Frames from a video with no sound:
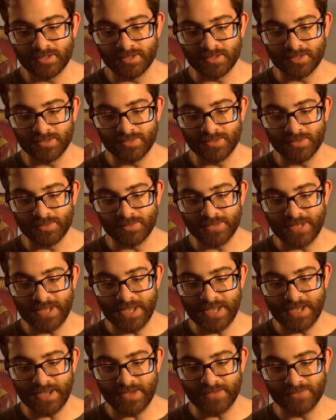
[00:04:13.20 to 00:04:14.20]
Then we
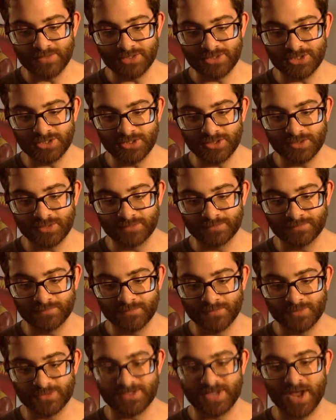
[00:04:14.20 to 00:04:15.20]
have the Shield
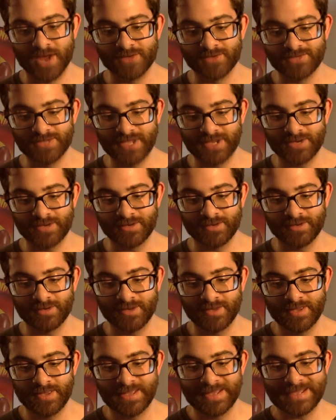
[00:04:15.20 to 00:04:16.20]
versus Undertaker,
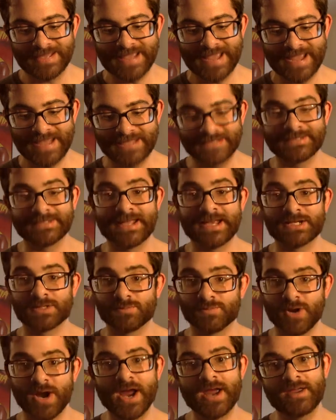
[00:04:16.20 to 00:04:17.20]
Kane, and Daniel
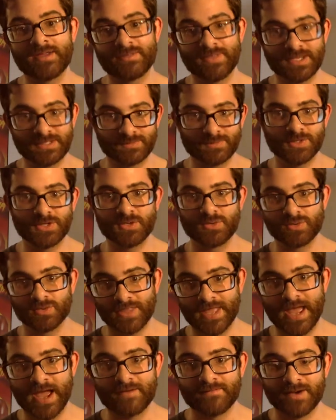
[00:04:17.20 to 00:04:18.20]
Bryan. That's pretty cool
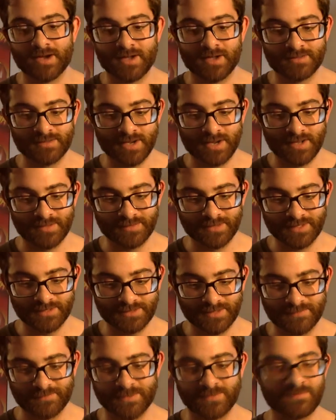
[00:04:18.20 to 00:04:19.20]
to have on
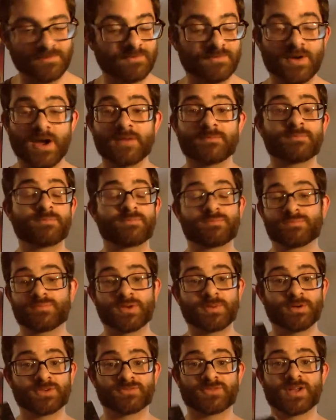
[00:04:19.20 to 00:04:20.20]
this. I
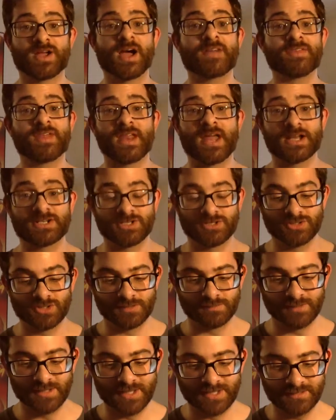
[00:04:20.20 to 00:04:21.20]
pretty much forgot that actually
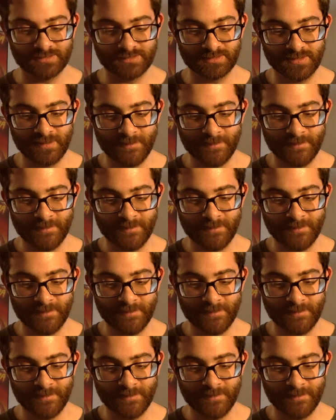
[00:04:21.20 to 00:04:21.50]
took place.